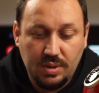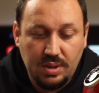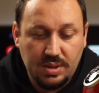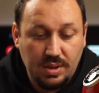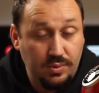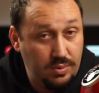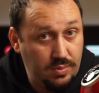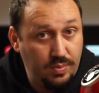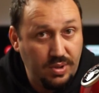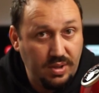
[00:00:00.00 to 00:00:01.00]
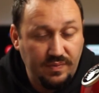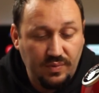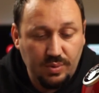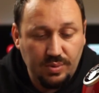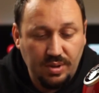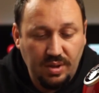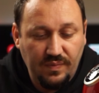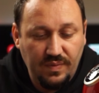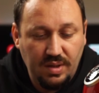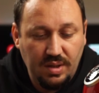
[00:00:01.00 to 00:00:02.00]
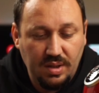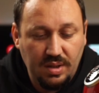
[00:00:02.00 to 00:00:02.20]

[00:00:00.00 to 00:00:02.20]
is a good brand for the coffee,